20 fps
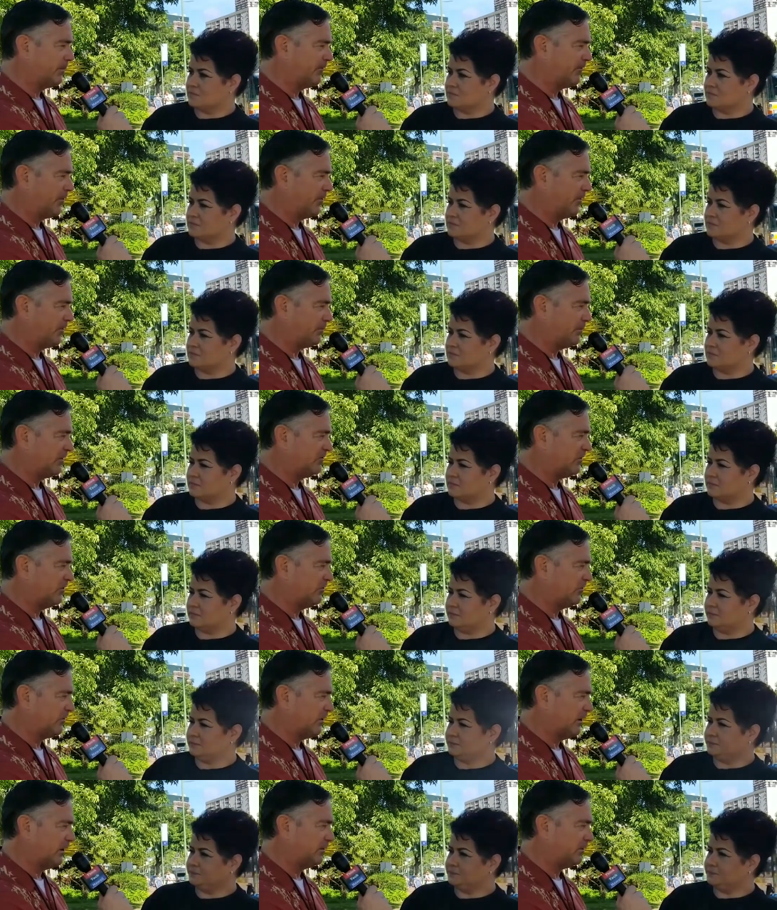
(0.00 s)
Speaker 1: before this
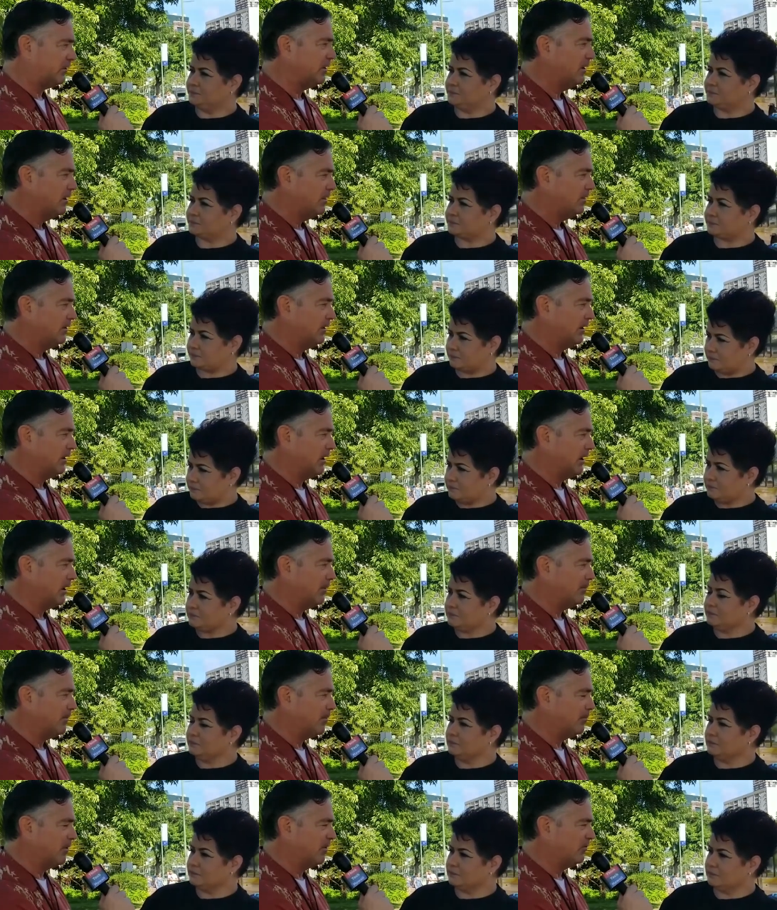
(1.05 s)
message hit the
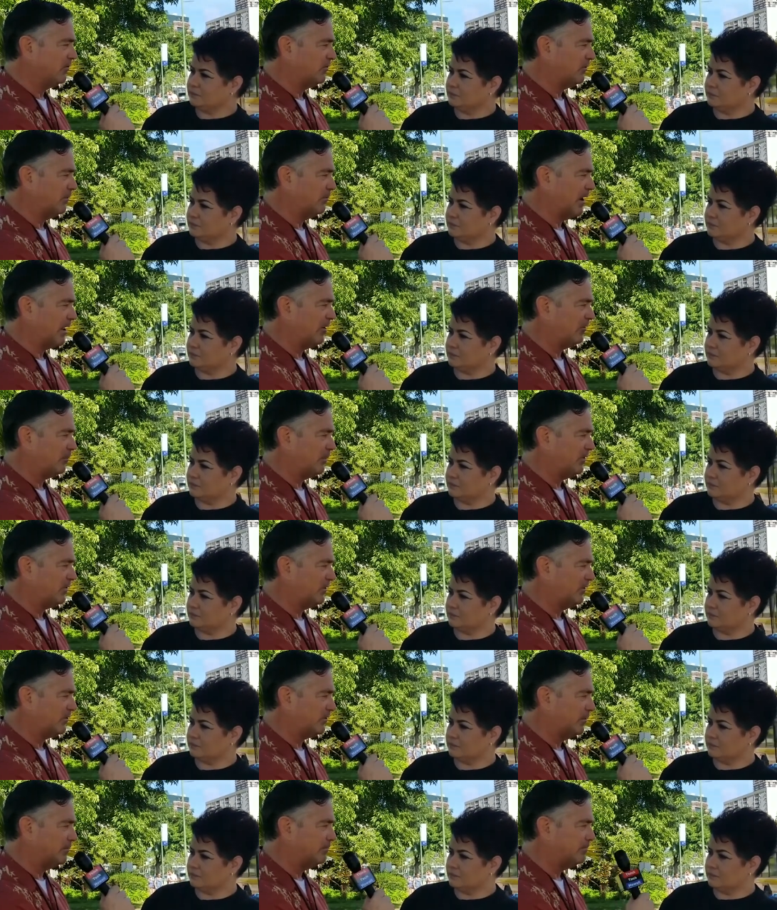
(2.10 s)
emergency management
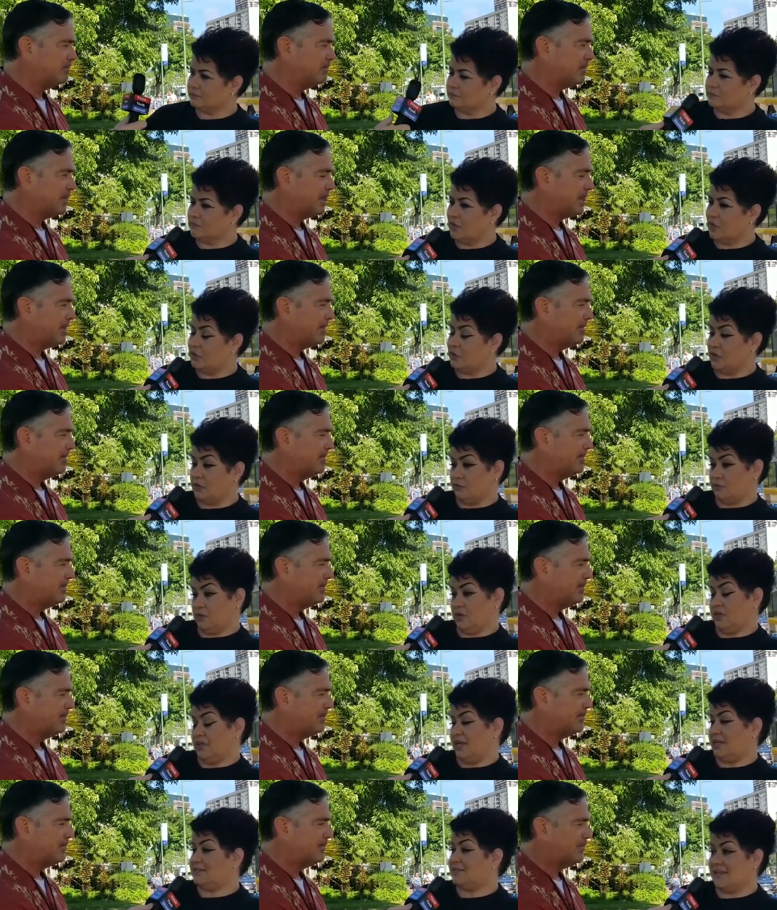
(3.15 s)
system.
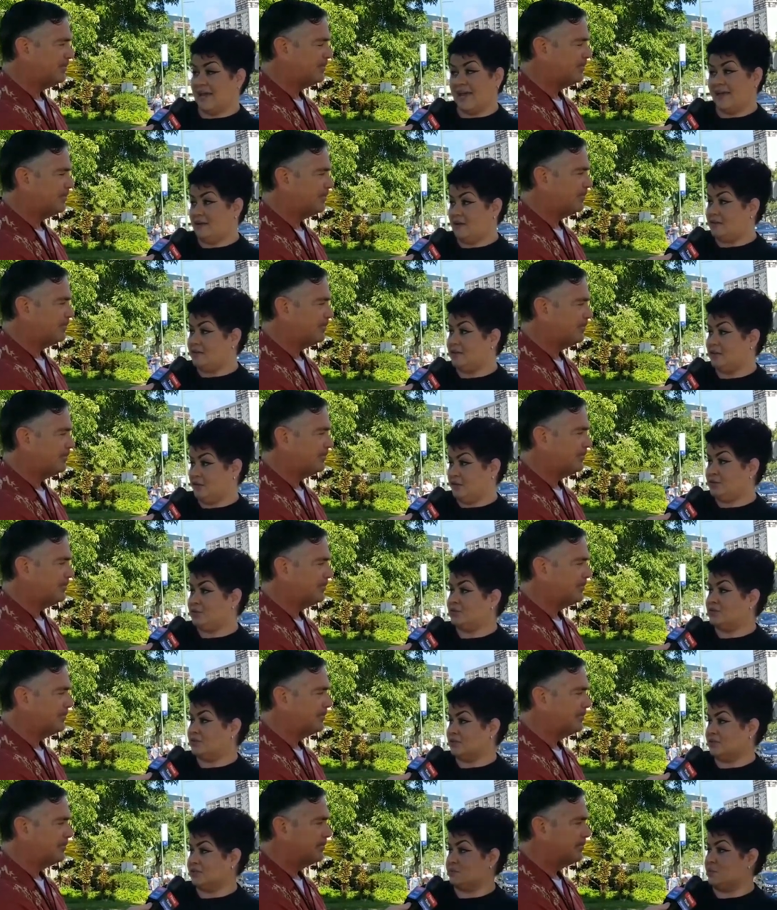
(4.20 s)
Speaker 2: Well, they said on the
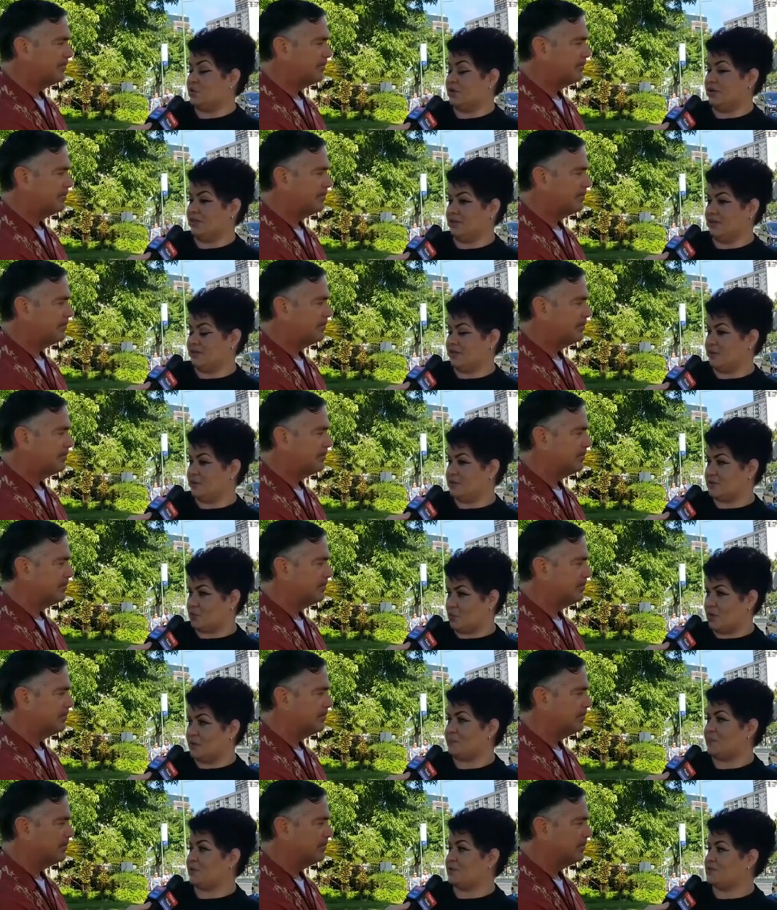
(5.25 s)
news this morning that there was
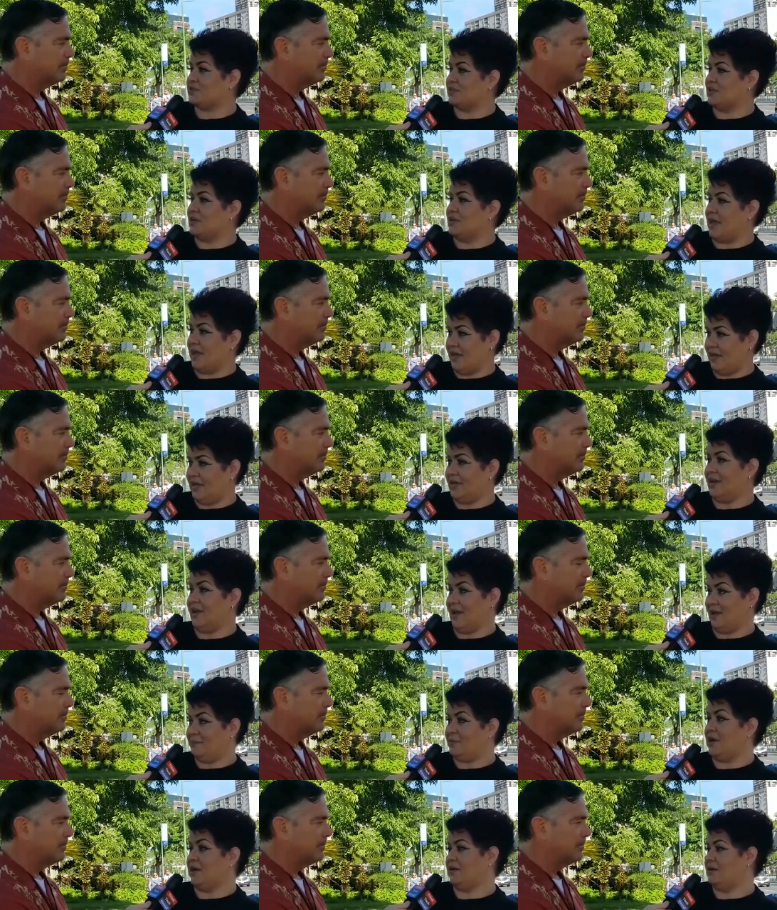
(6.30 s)
one person that hit
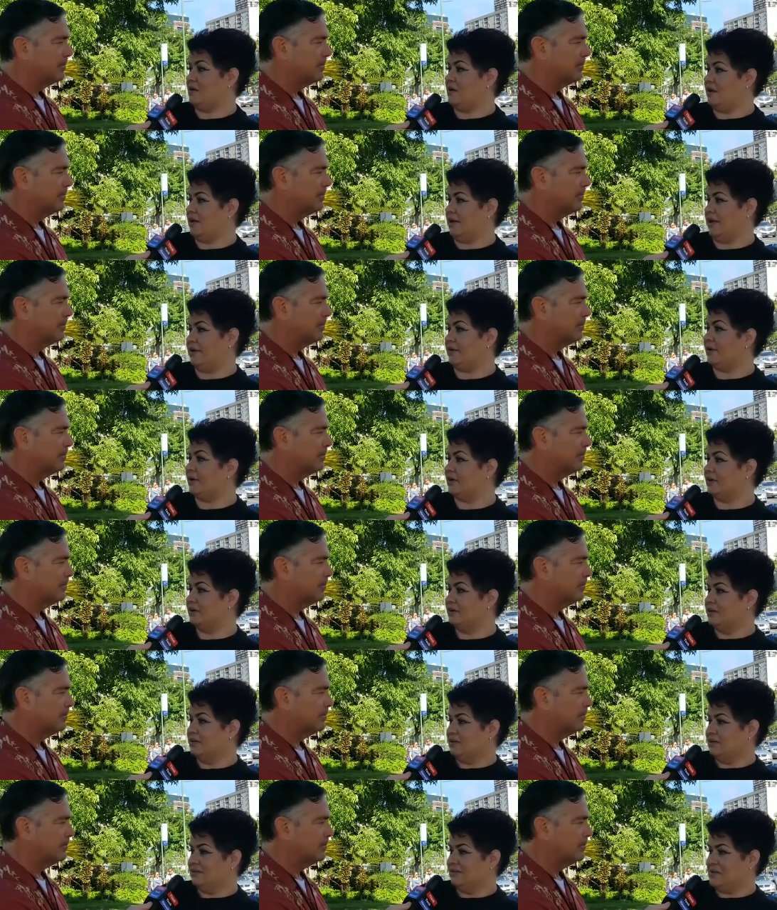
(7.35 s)
a button in error.
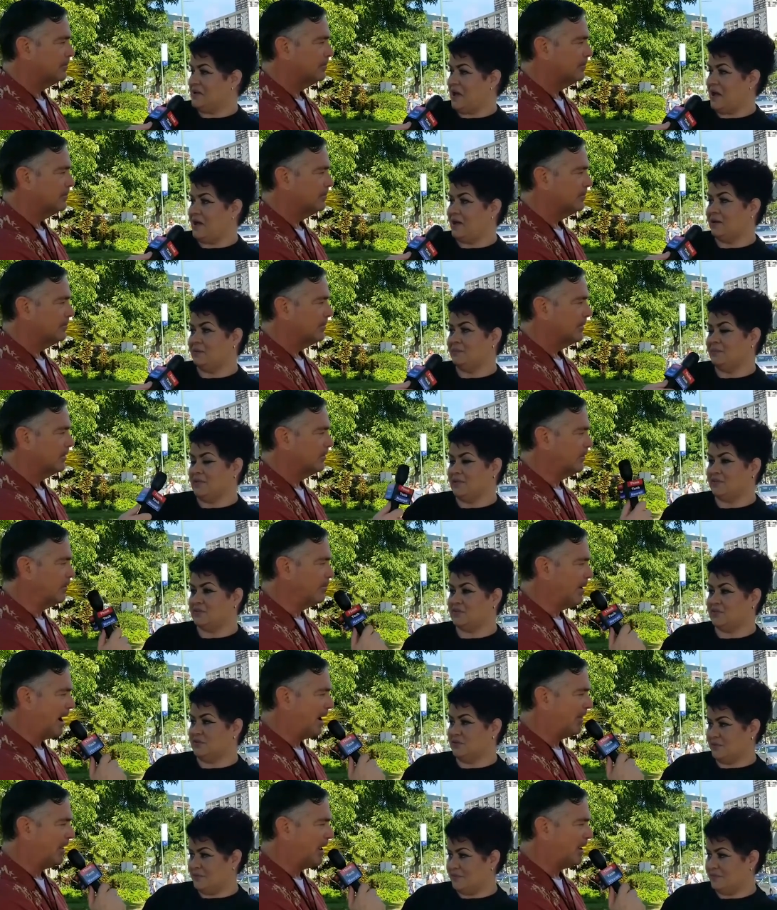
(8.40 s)
Speaker 1: You
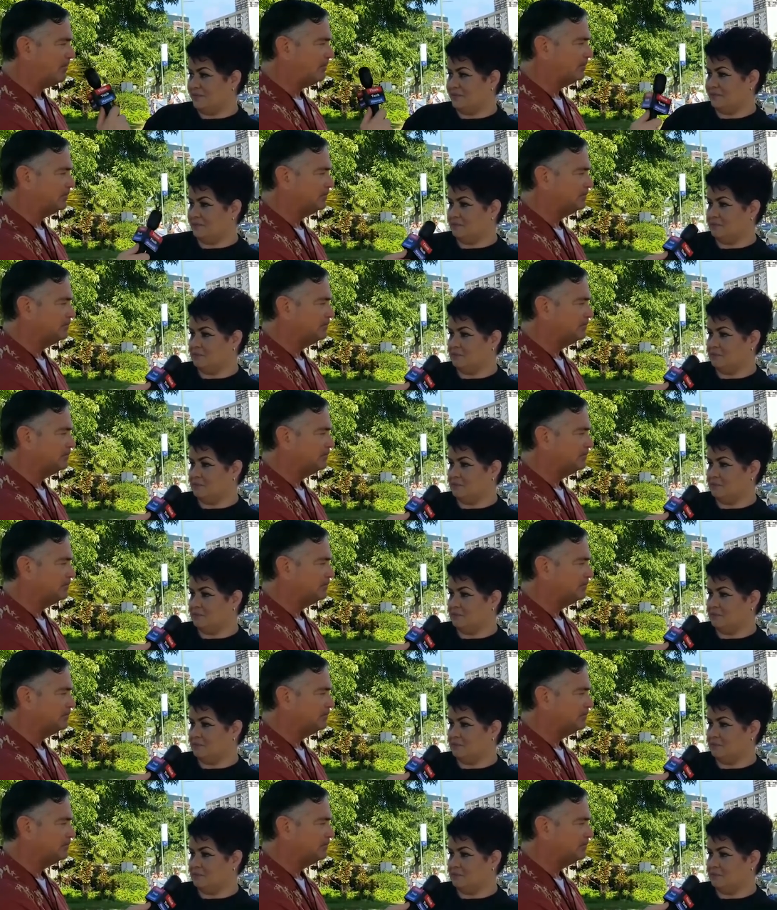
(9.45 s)
buy that?